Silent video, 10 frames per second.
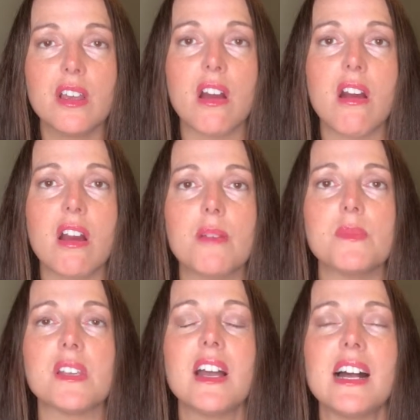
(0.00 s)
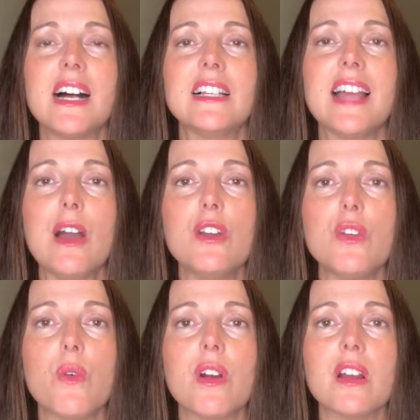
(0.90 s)
arms, allow
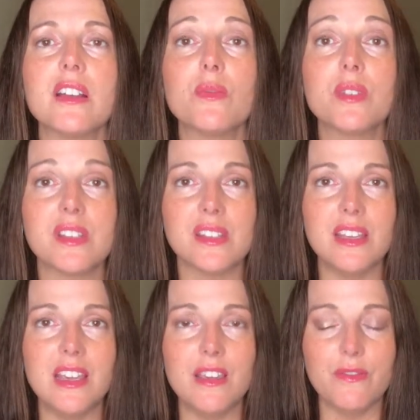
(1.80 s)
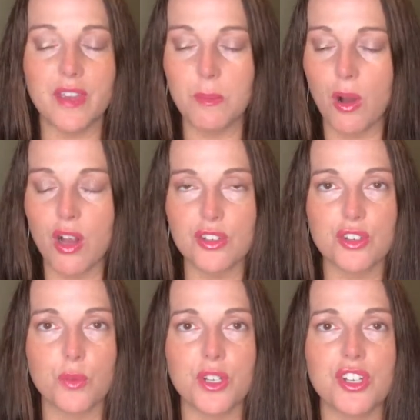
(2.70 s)
your receiving
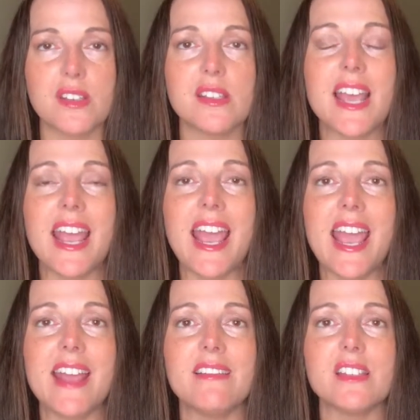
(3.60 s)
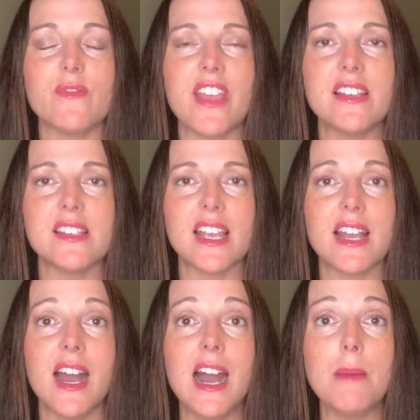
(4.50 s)
posture, which is hands facing
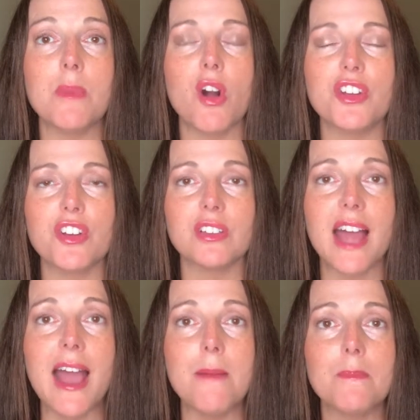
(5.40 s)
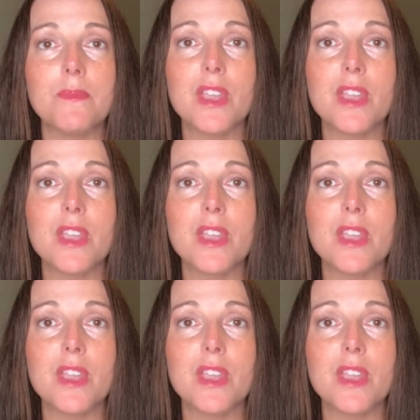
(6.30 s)
up on your lap